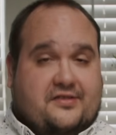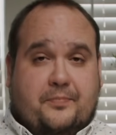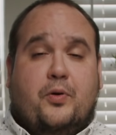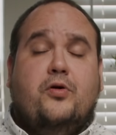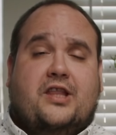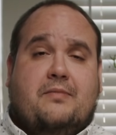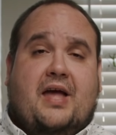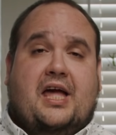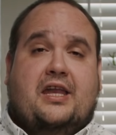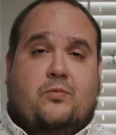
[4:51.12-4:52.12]
It's a portly
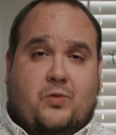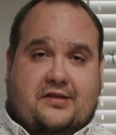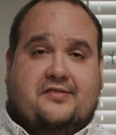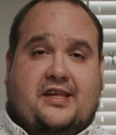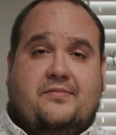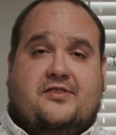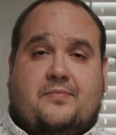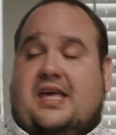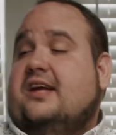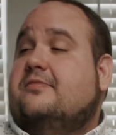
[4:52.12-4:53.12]
man in what seems to
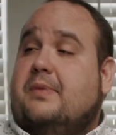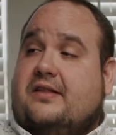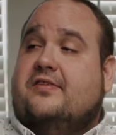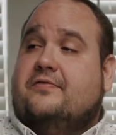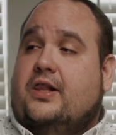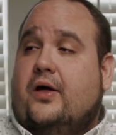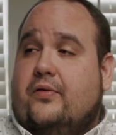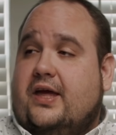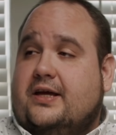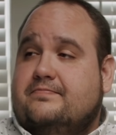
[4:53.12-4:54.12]
be expensive
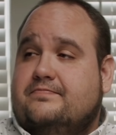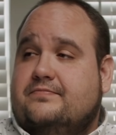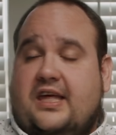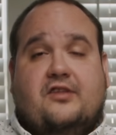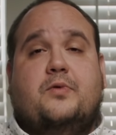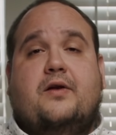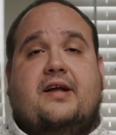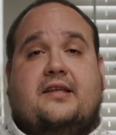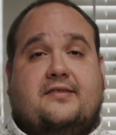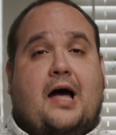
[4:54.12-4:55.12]
clothing. He's
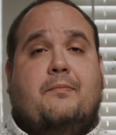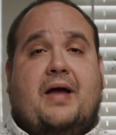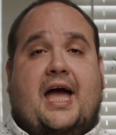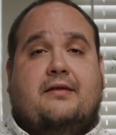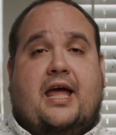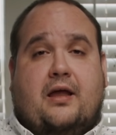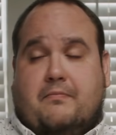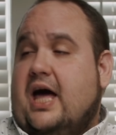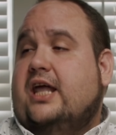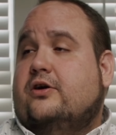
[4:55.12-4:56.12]
wearing a top hat and a
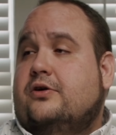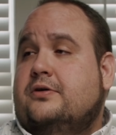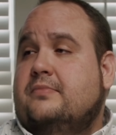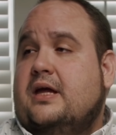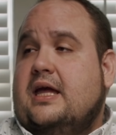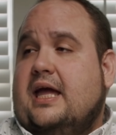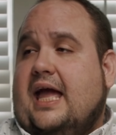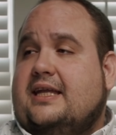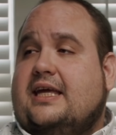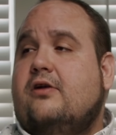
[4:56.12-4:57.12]
monocle,
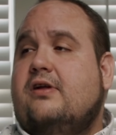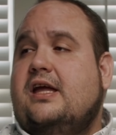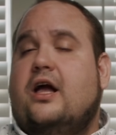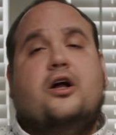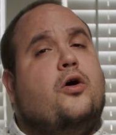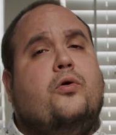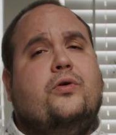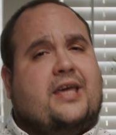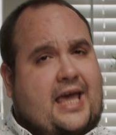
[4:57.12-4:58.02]
and carrying a gold